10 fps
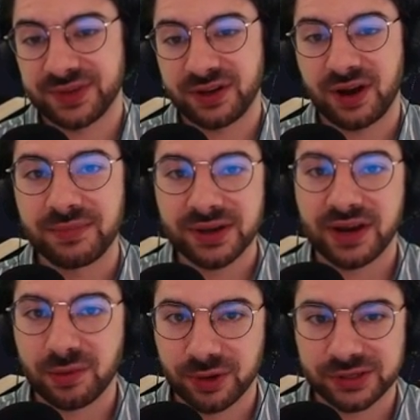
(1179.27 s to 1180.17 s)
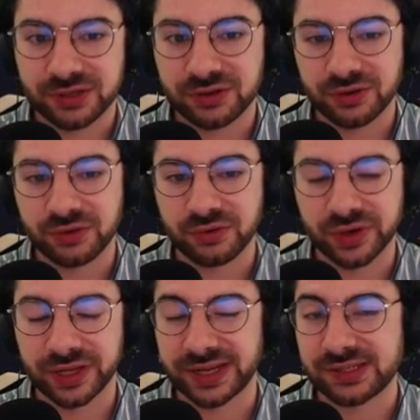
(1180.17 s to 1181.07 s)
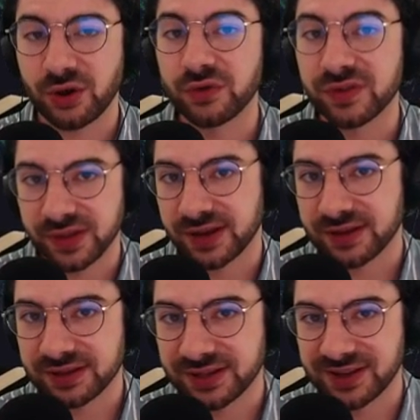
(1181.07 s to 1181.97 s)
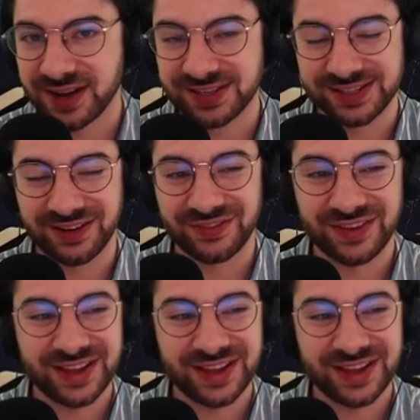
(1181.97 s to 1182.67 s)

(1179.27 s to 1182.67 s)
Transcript: you know, I'm the kind of person who really likes to overthink this kind of stuff,